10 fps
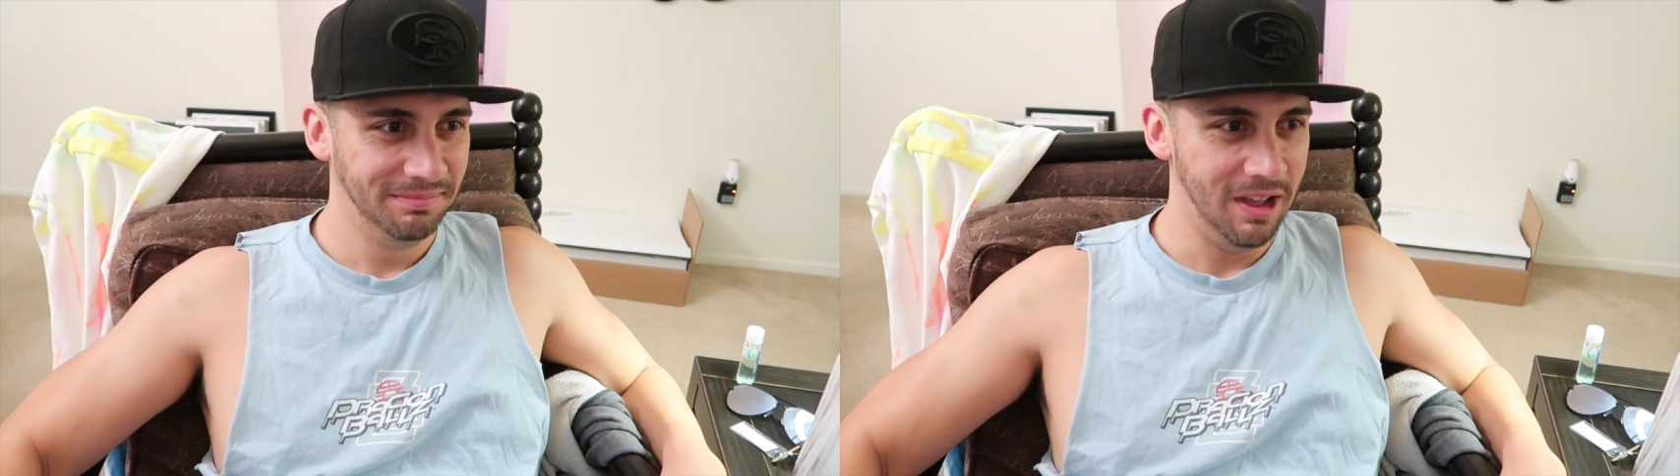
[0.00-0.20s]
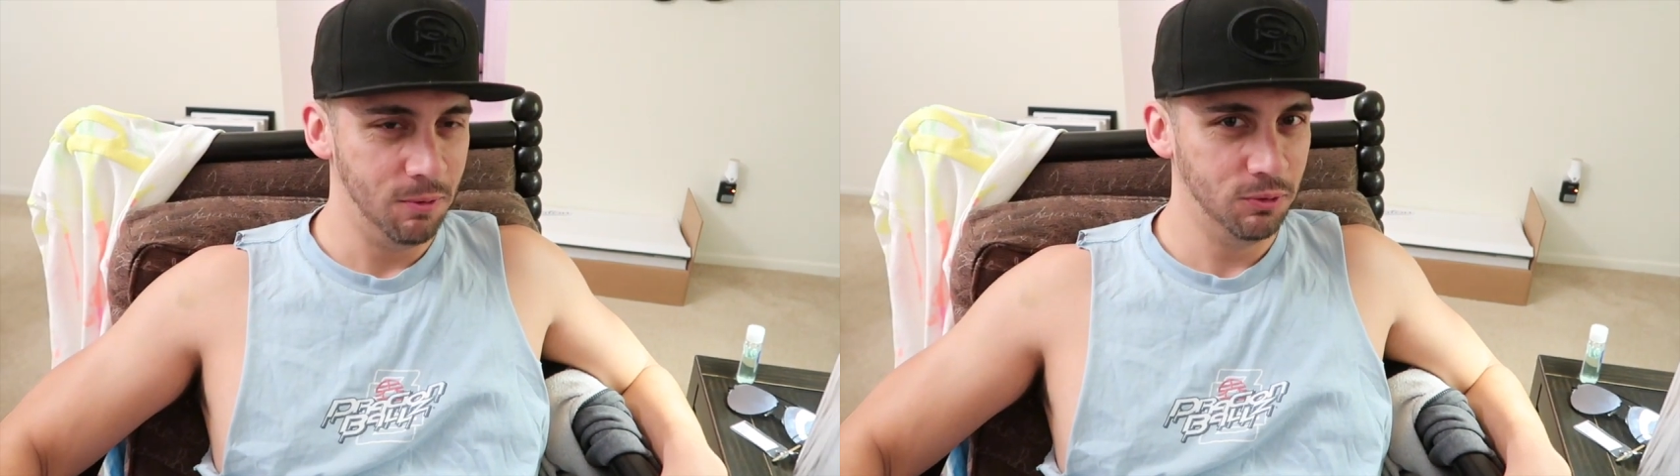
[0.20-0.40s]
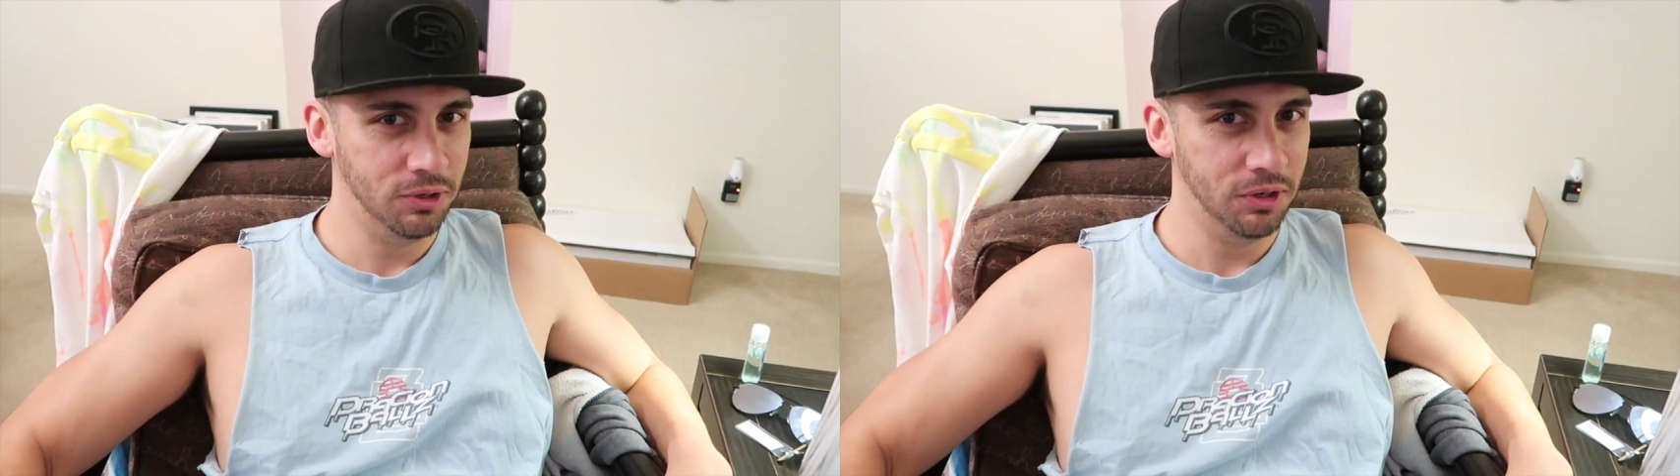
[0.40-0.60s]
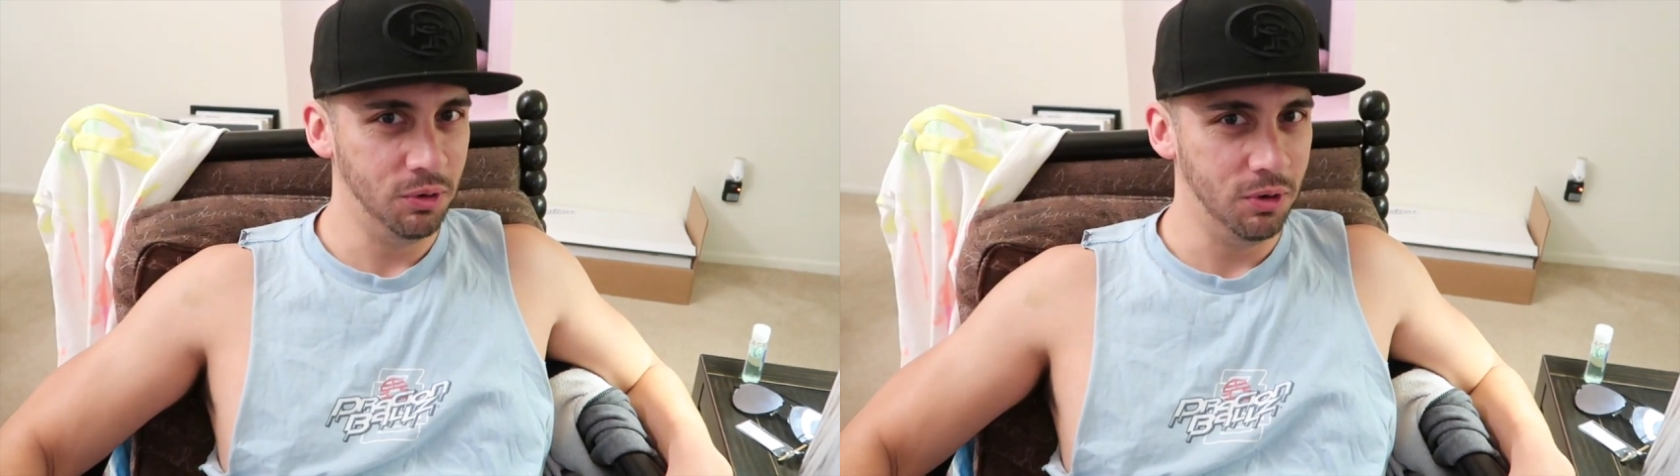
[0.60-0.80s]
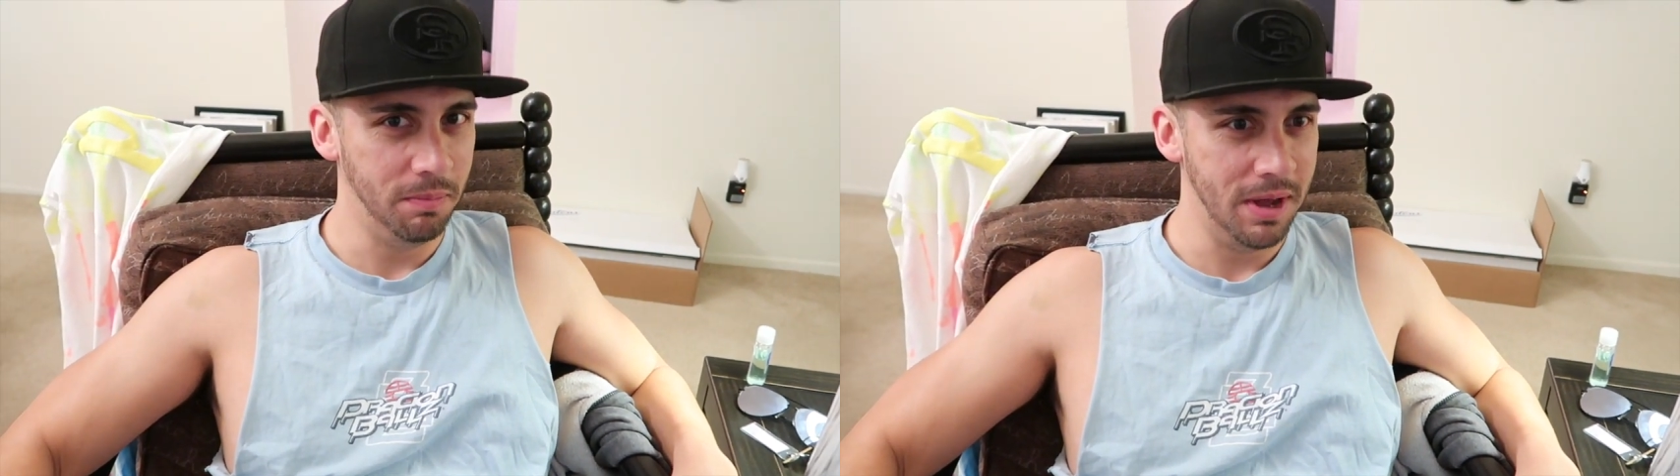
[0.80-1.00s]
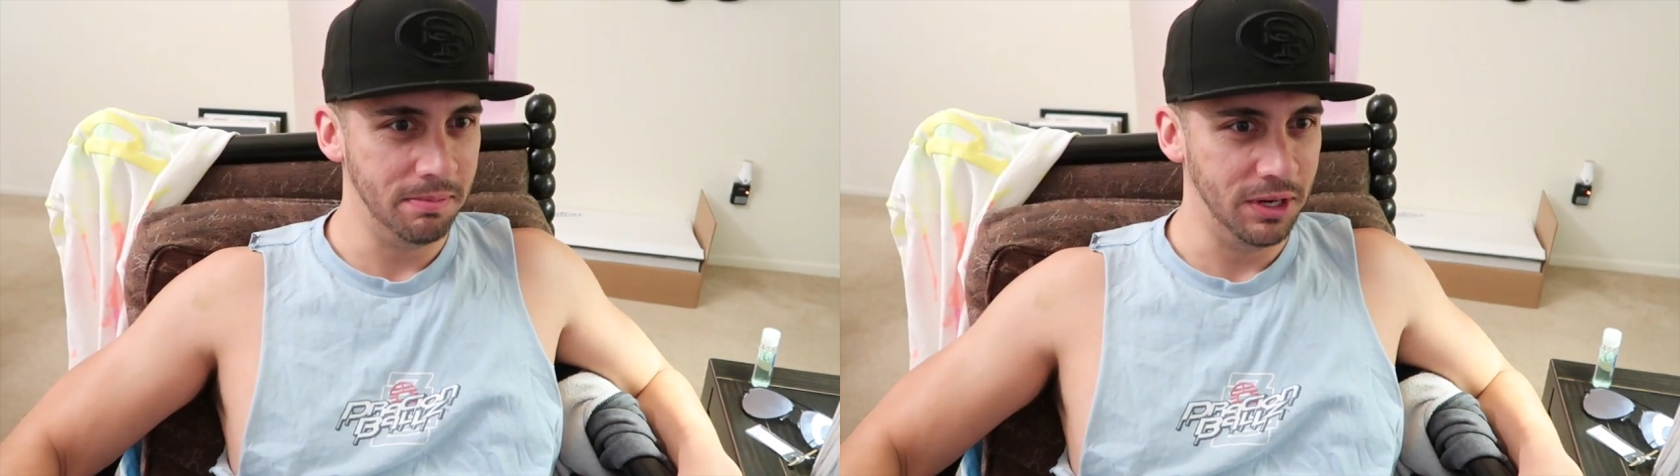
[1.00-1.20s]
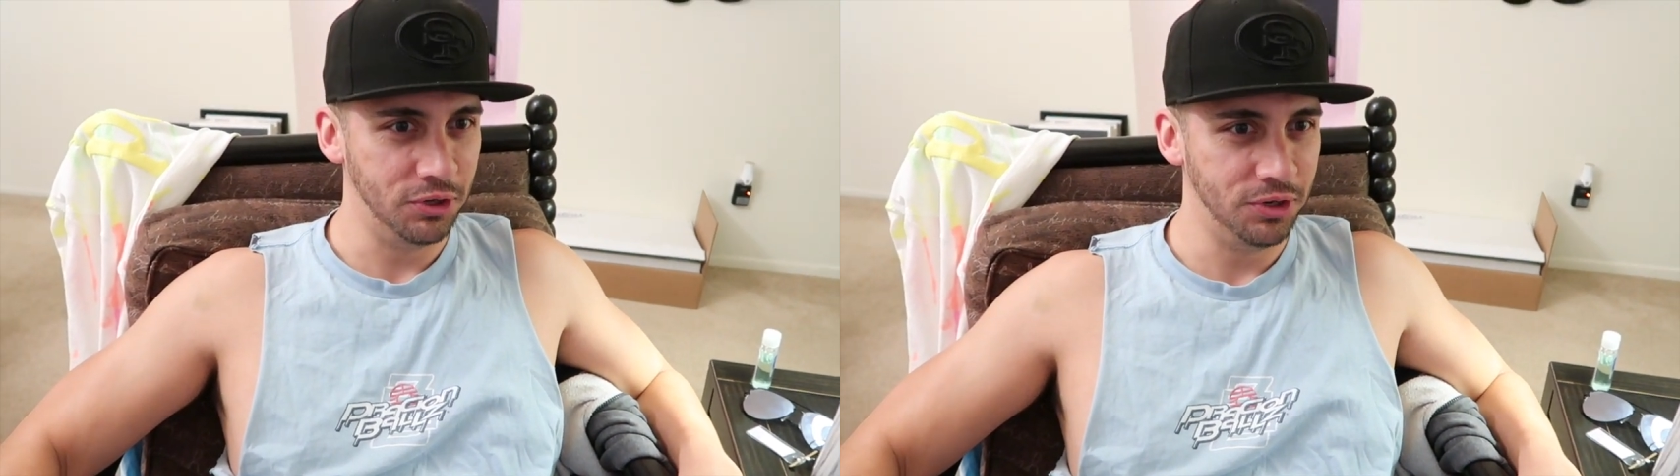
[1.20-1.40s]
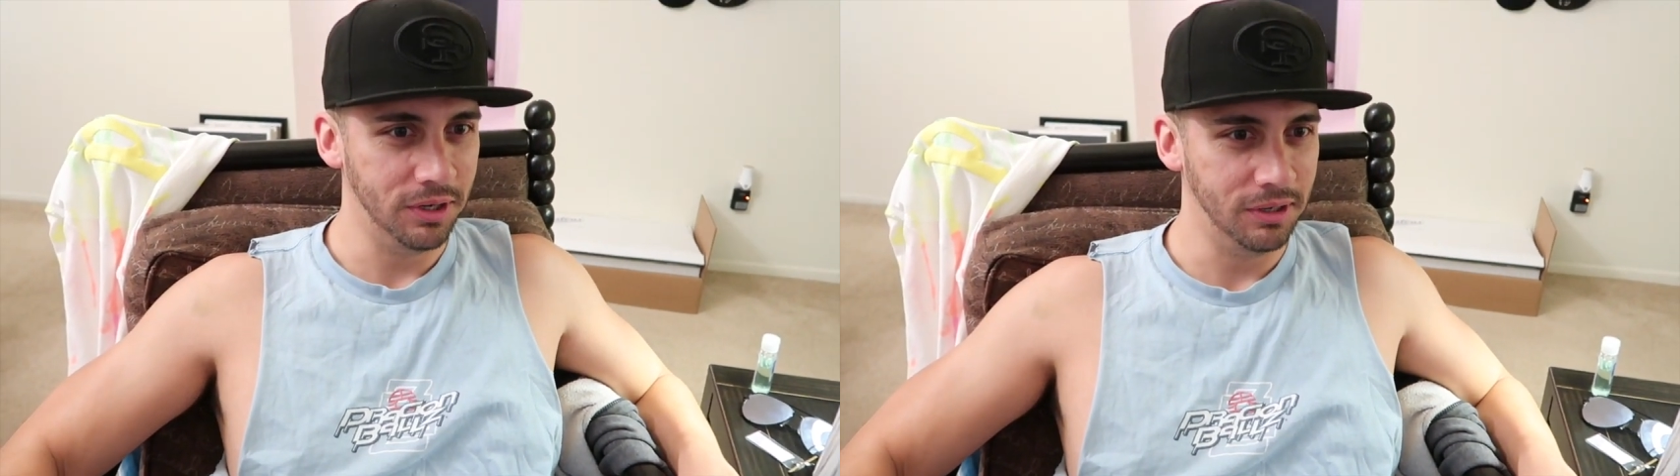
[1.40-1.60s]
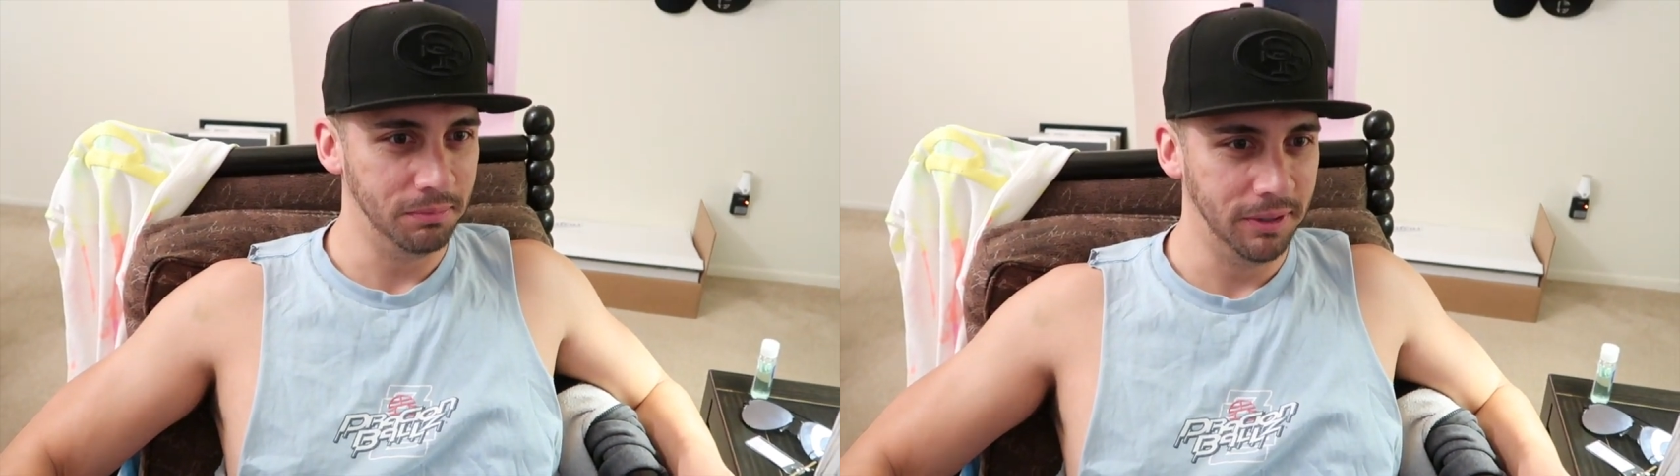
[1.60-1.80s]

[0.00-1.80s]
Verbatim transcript: I was gonna go to Popeye's Chicken,